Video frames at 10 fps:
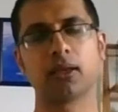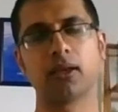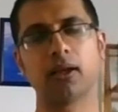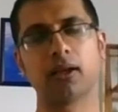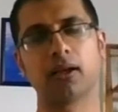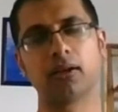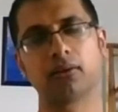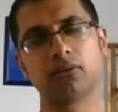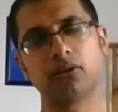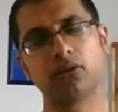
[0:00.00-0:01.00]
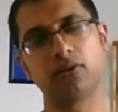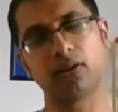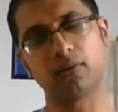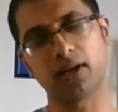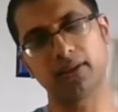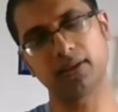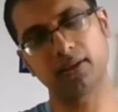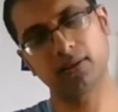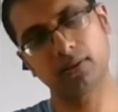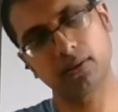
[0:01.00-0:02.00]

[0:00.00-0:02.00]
Out to the right now.